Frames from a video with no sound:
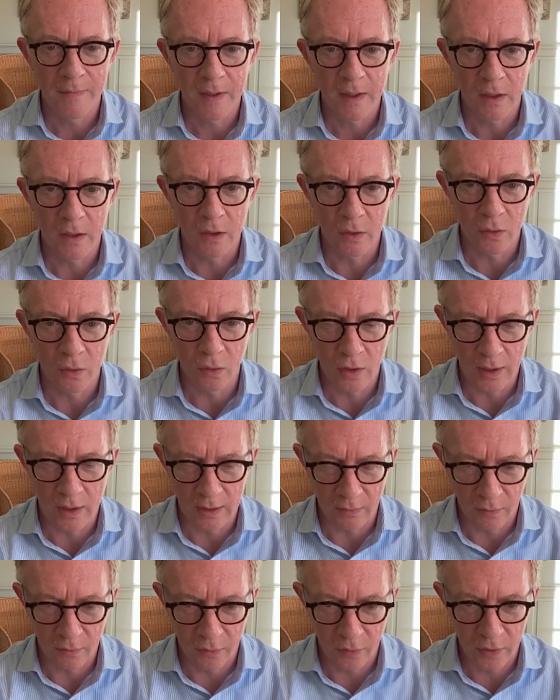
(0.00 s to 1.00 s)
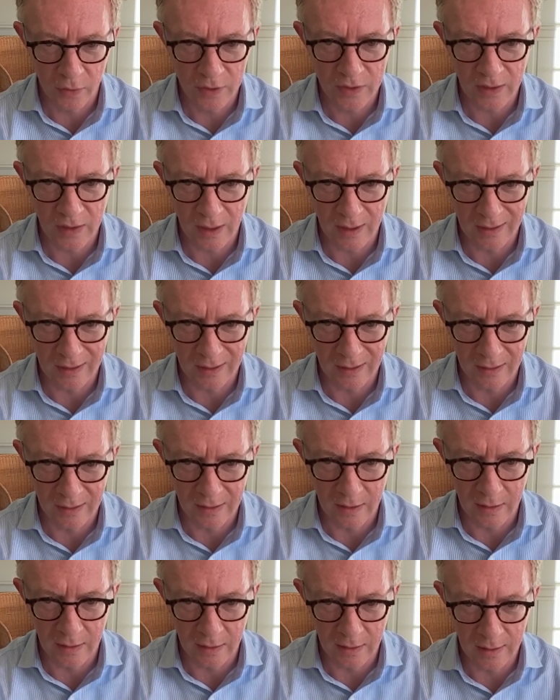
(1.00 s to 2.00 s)
you can first
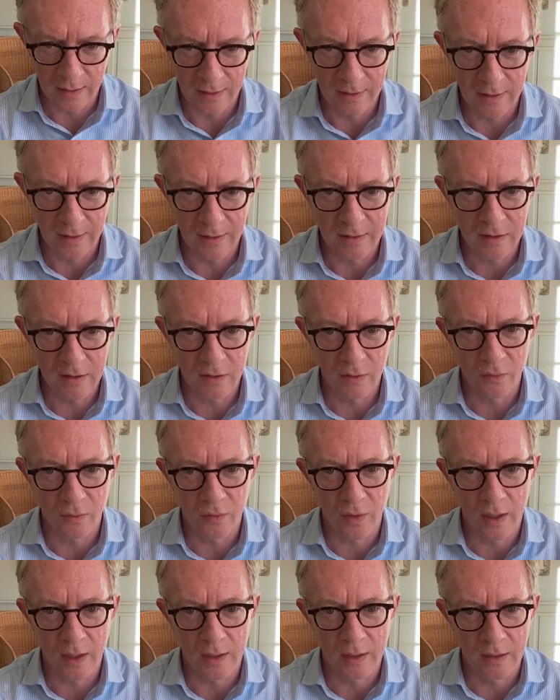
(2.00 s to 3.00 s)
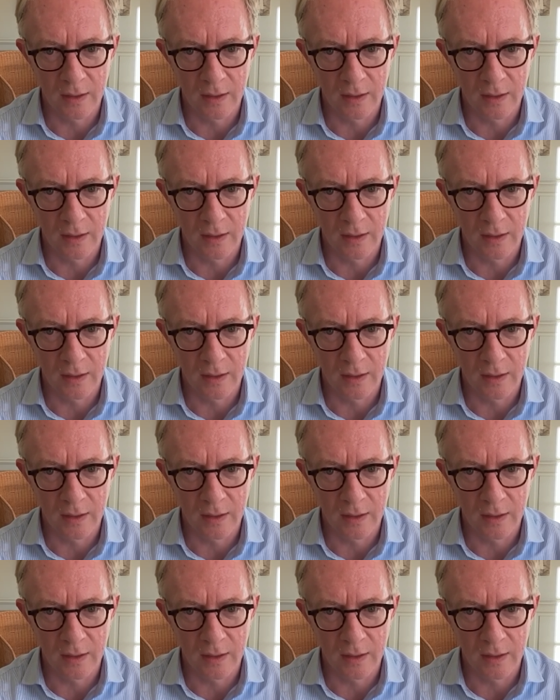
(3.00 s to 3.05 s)
intensify